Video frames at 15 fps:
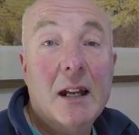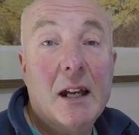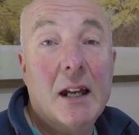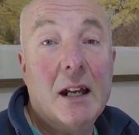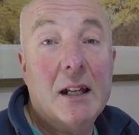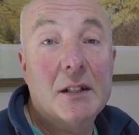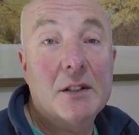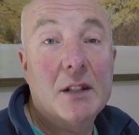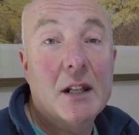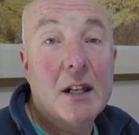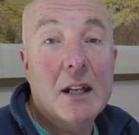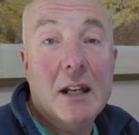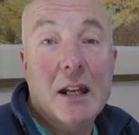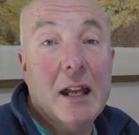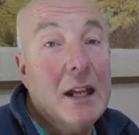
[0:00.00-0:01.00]
And
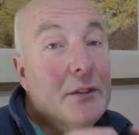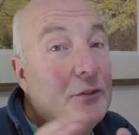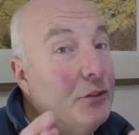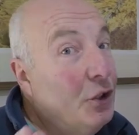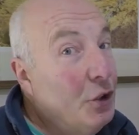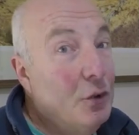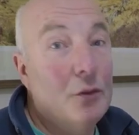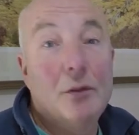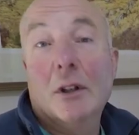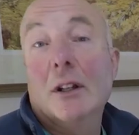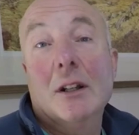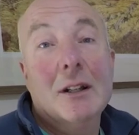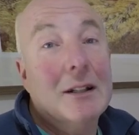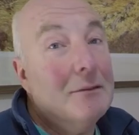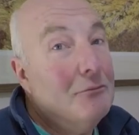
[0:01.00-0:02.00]
if you
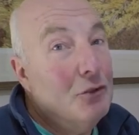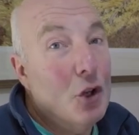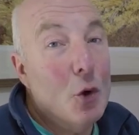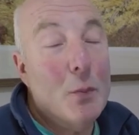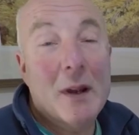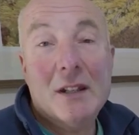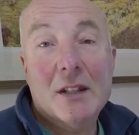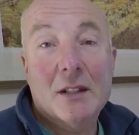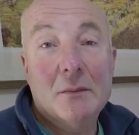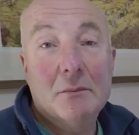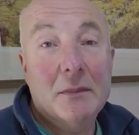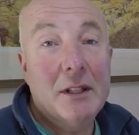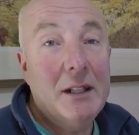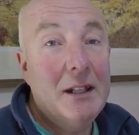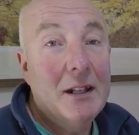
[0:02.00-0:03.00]
know better than
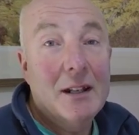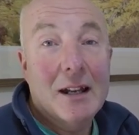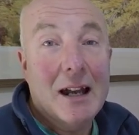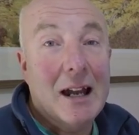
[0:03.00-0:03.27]
me,